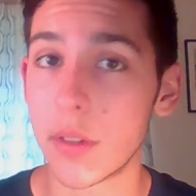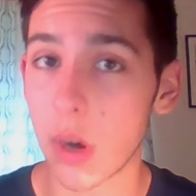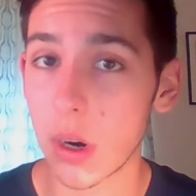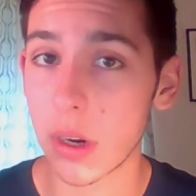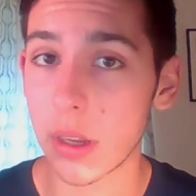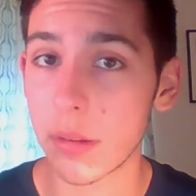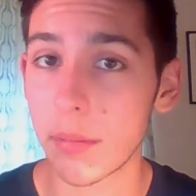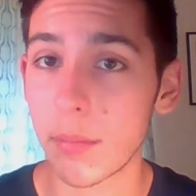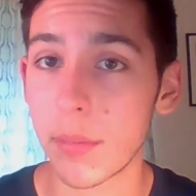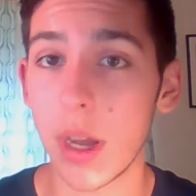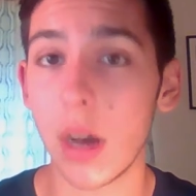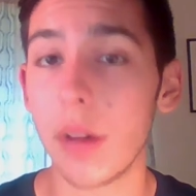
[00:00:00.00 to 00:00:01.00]
target,
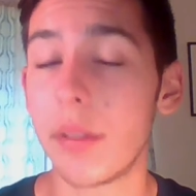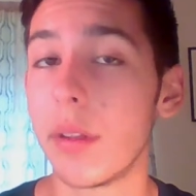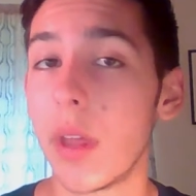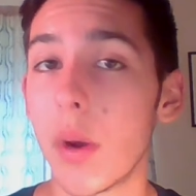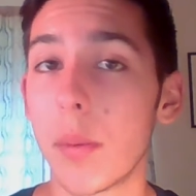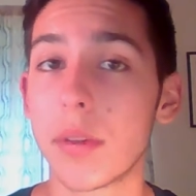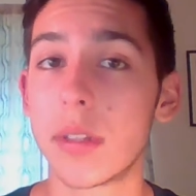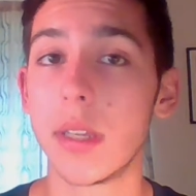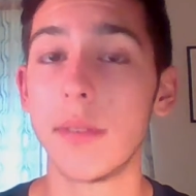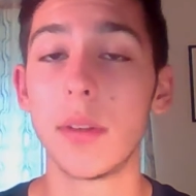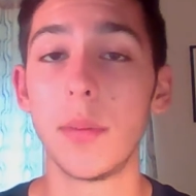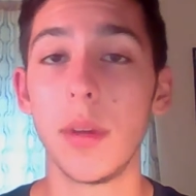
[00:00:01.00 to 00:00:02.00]
the healthier they were
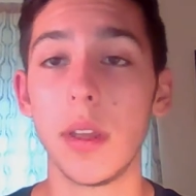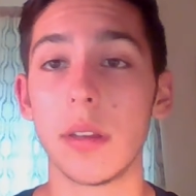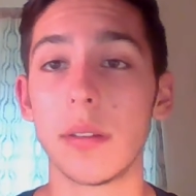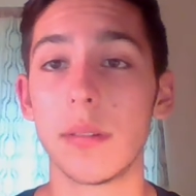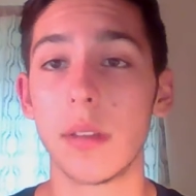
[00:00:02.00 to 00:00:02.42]
perceived to be.